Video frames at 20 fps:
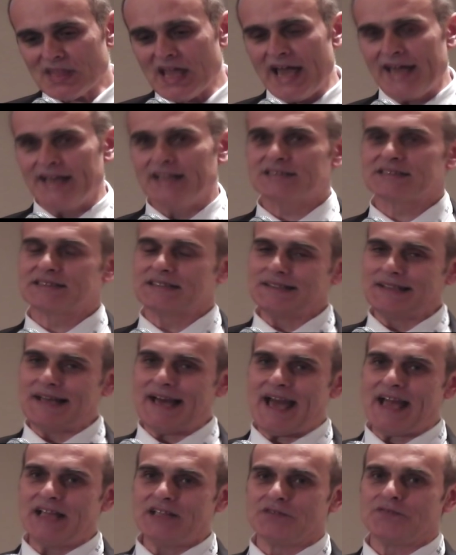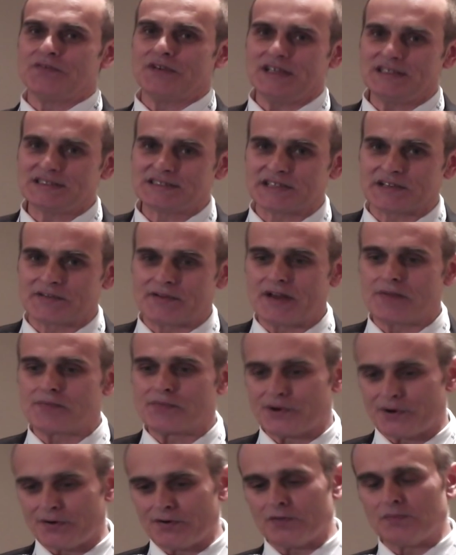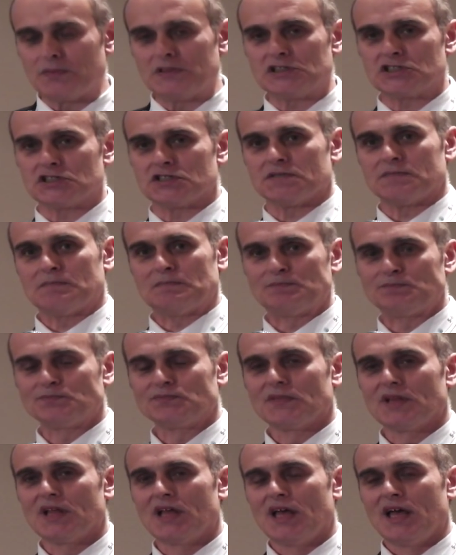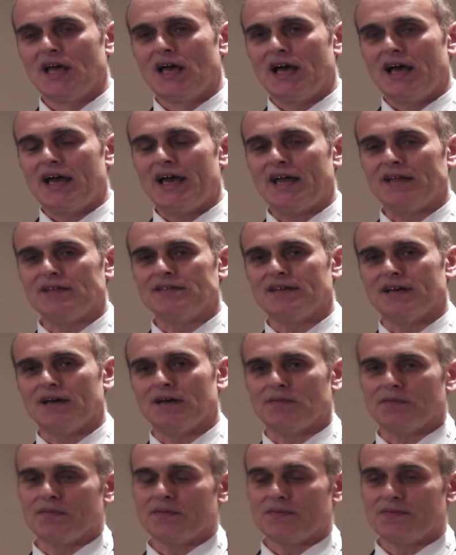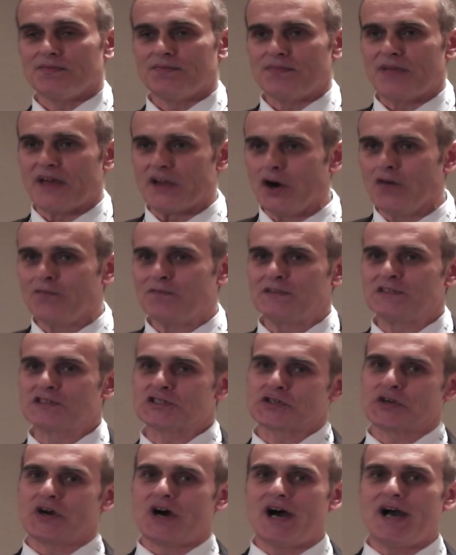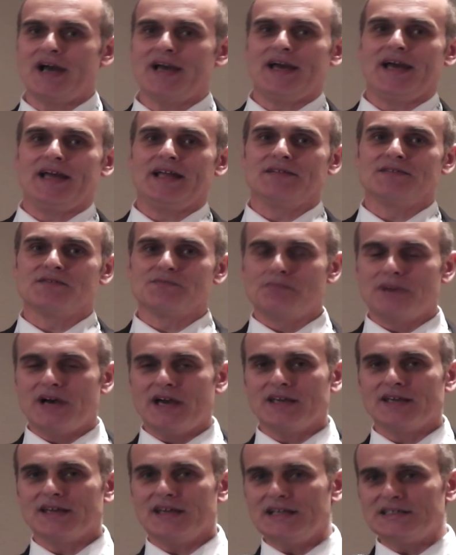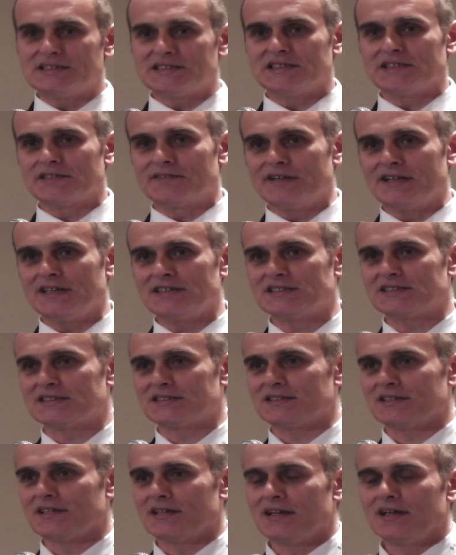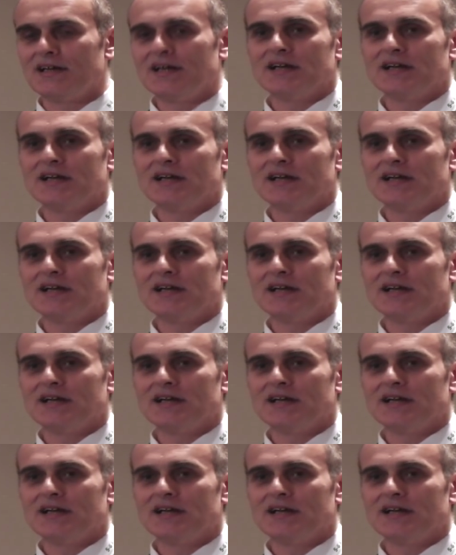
and it's the land of e-cigarette prohibition. And uh, they often try and make e-cigarettes